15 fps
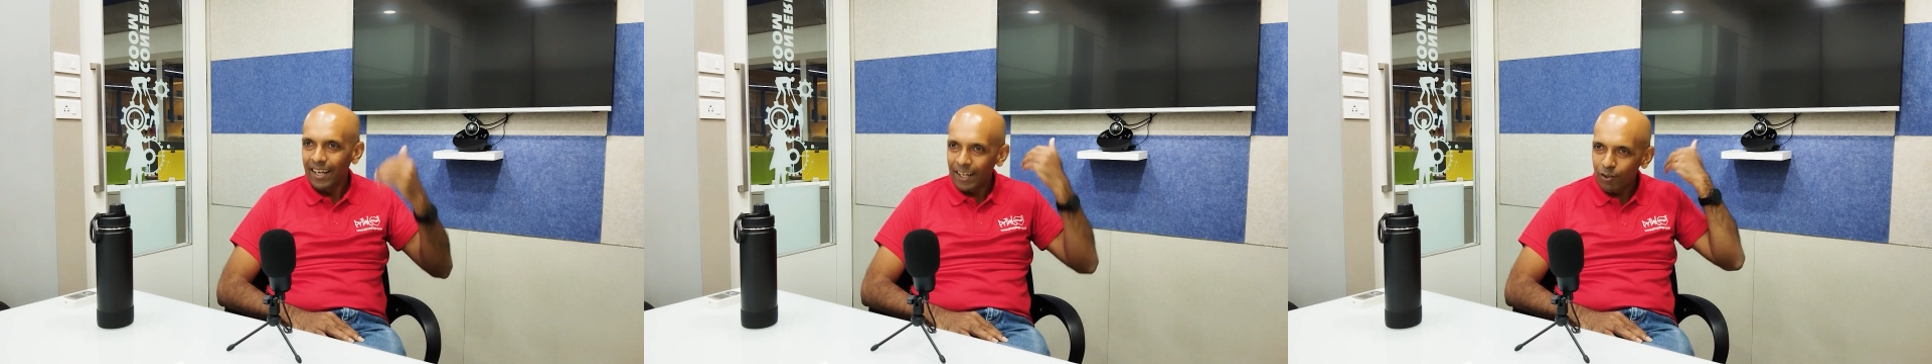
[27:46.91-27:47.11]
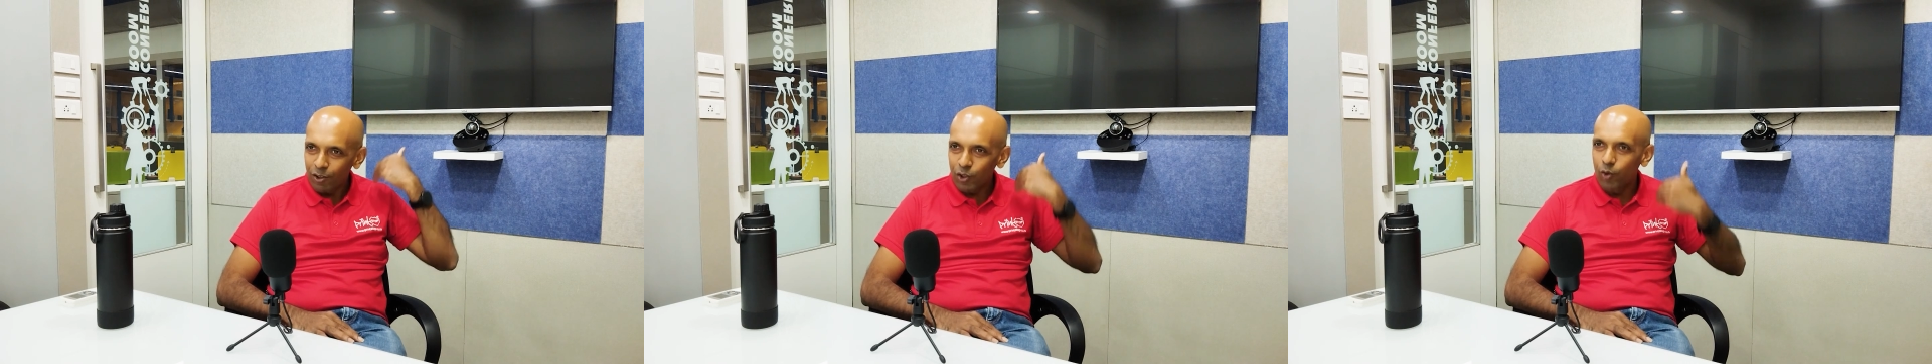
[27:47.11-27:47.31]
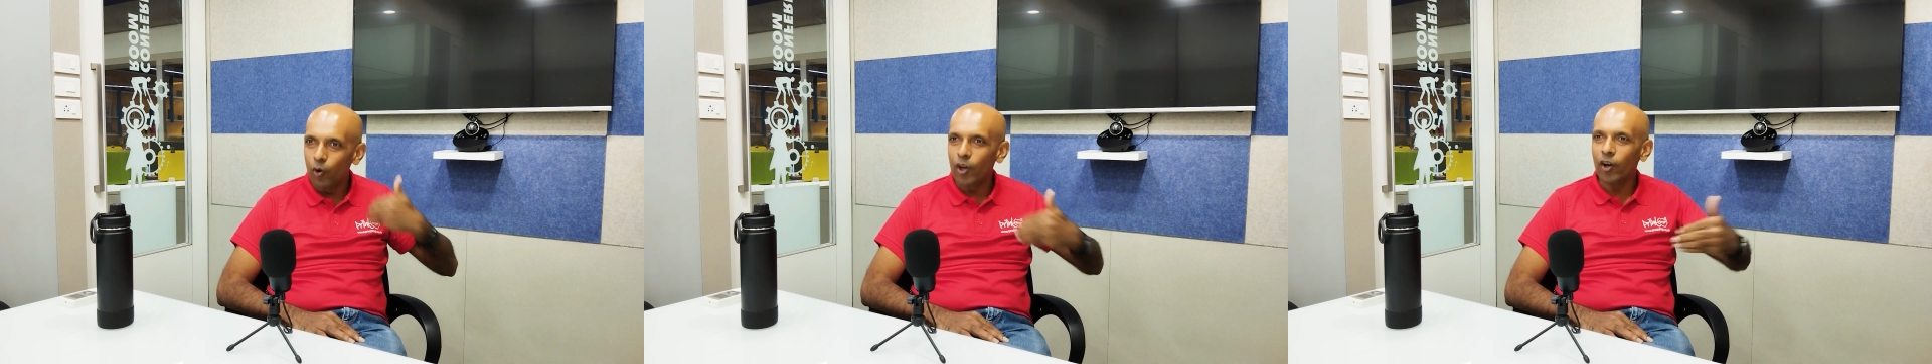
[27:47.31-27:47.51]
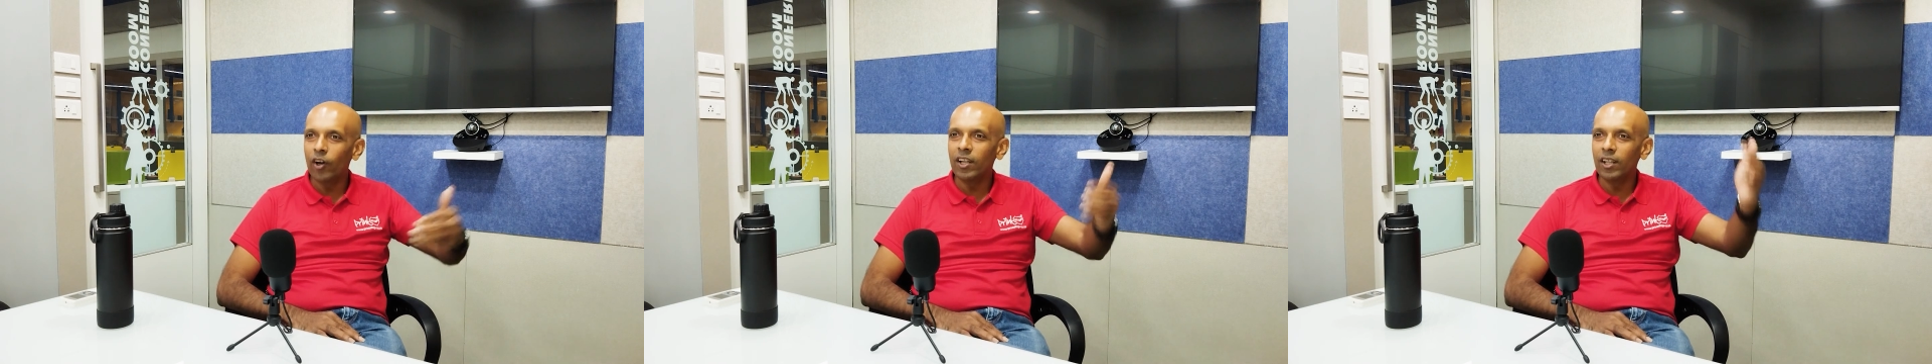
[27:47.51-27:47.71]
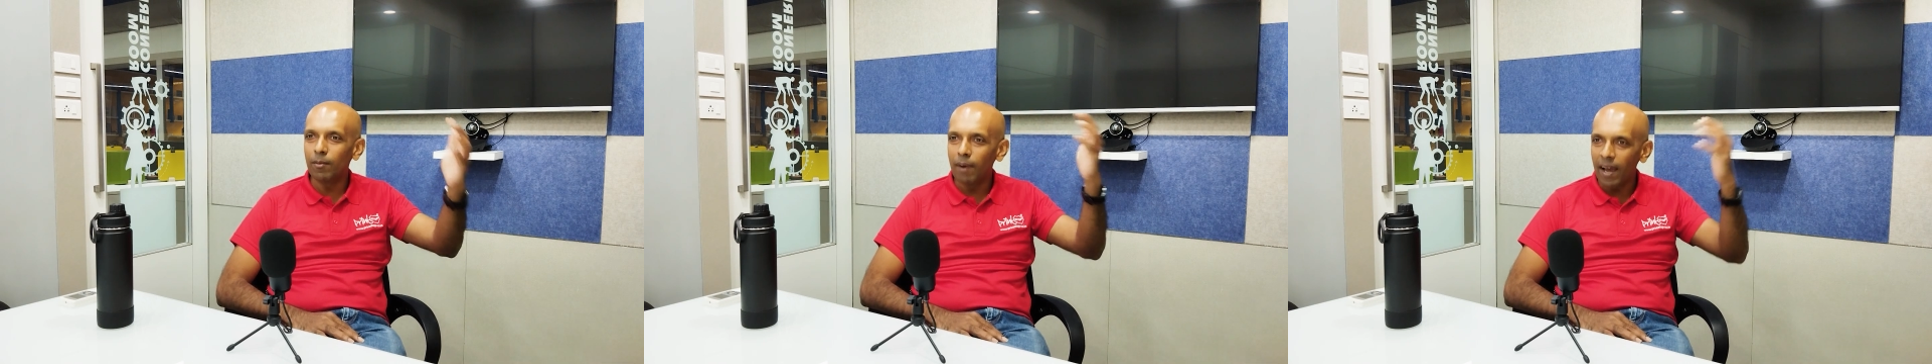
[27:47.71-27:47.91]
It was going on
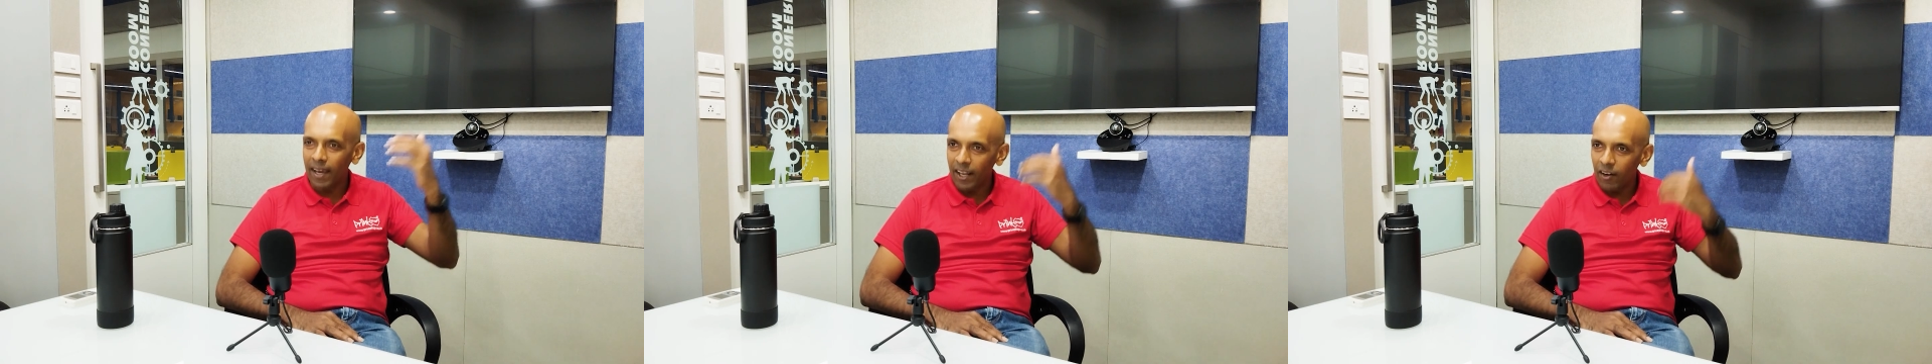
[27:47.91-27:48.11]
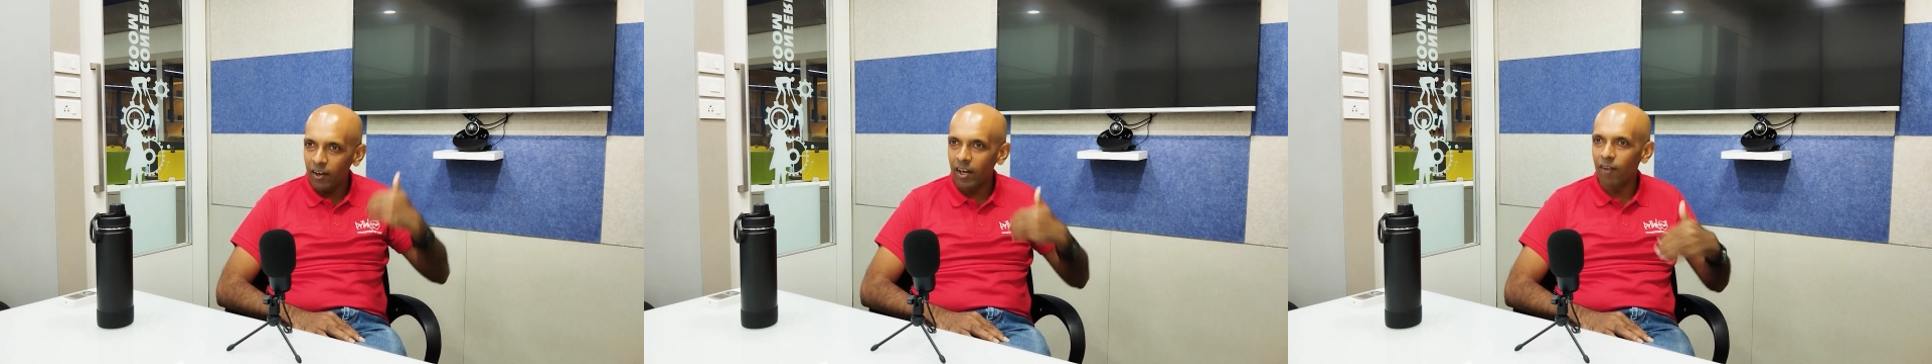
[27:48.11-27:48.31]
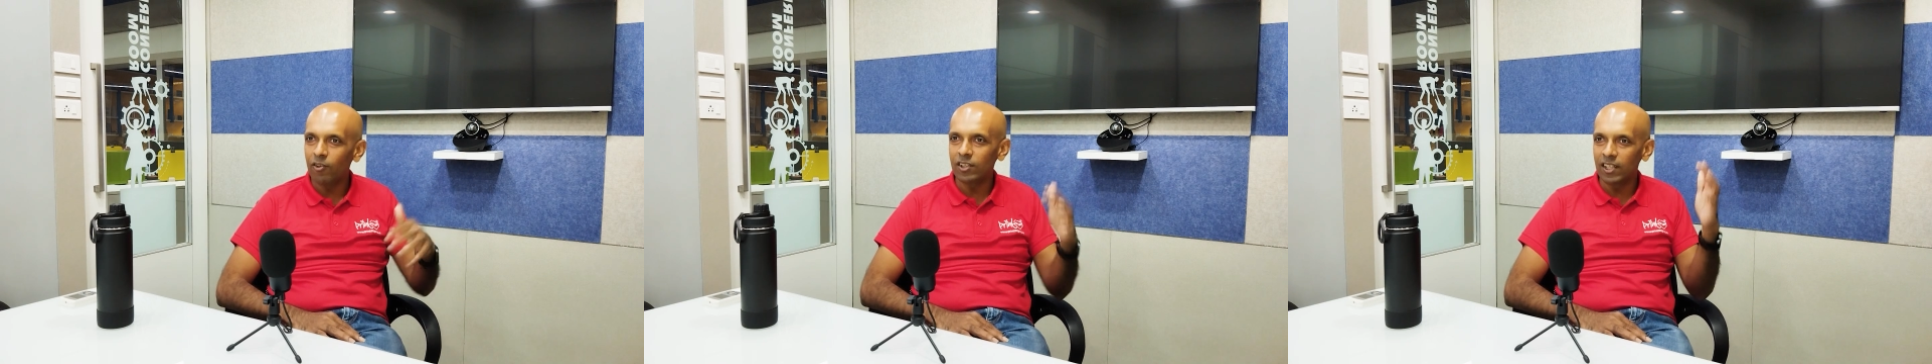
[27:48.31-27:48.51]
in the background and I was